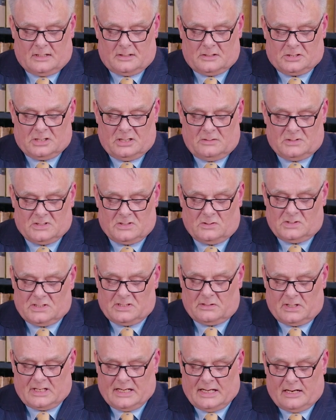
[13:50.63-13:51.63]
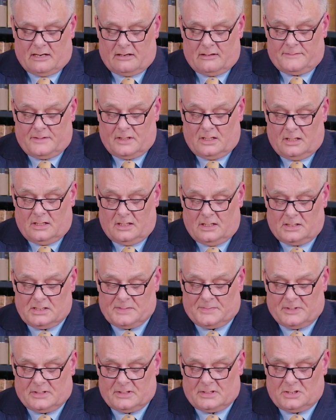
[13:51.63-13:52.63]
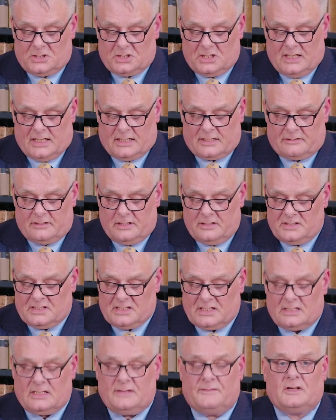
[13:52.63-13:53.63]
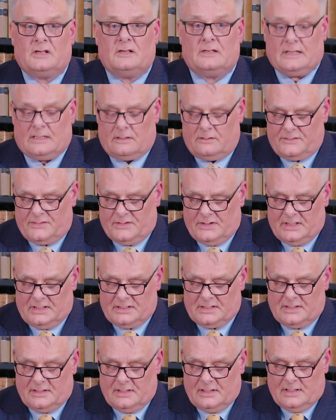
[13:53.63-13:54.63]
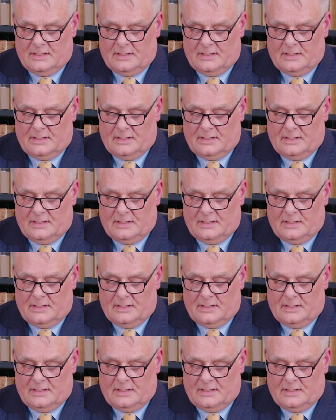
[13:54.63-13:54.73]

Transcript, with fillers: She was also a carer for her husband, and she had her own significant health needs.